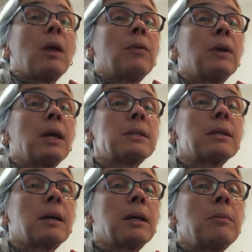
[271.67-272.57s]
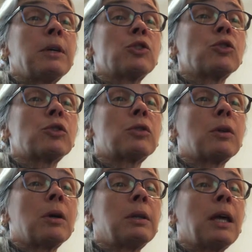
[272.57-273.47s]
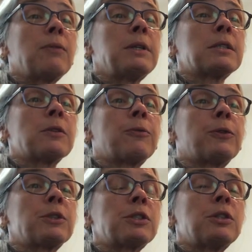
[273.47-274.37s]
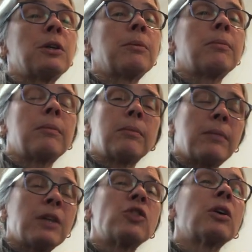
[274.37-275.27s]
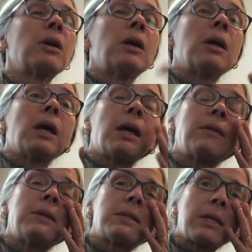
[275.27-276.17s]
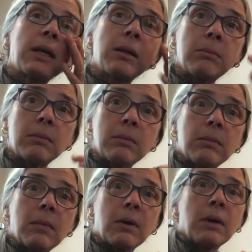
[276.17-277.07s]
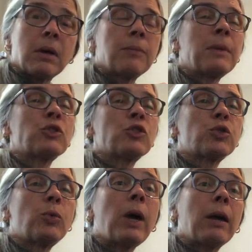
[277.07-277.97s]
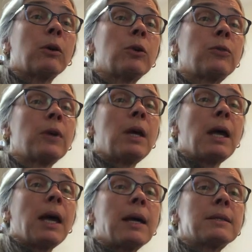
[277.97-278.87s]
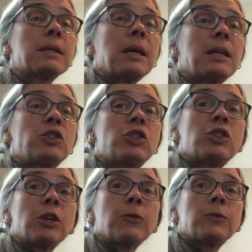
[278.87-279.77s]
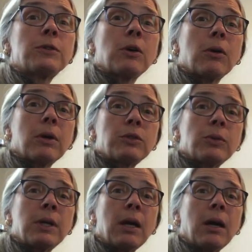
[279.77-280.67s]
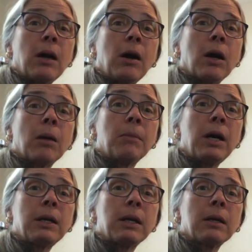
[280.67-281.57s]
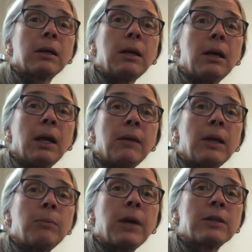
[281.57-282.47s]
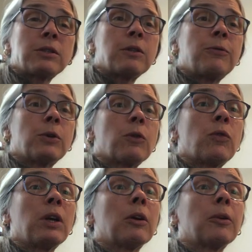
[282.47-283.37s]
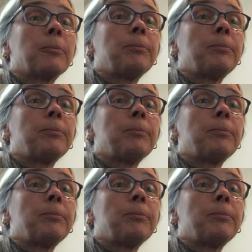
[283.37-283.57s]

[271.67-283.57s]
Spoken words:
The next line, measure 11, is the first measure, and the second measure 12 has a shift to an harmonic and then back to the 4th finger.